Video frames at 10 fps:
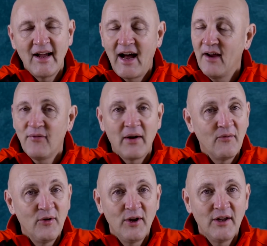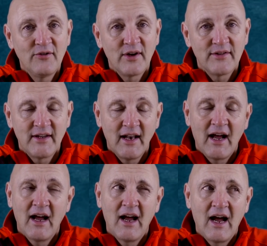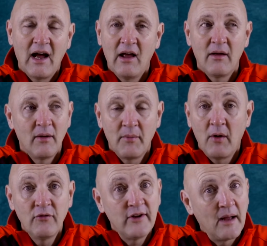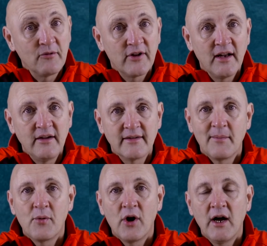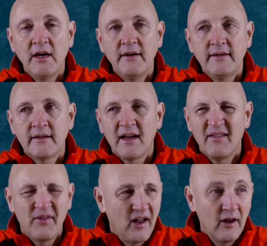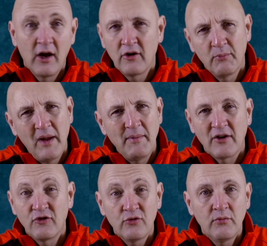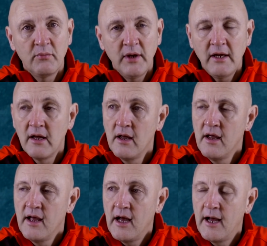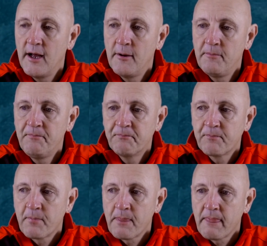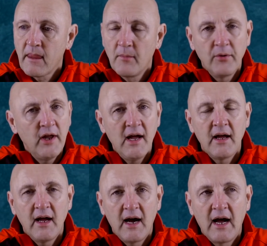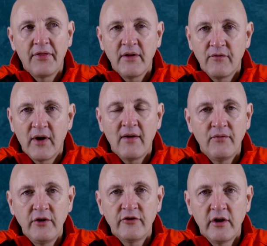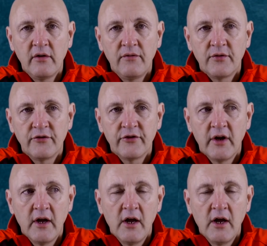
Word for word: I found it really interesting. I, I'm obviously, I'm slightly surprised, at, at, uh, maybe I shouldn't be, um, but yeah, I think for average golfers,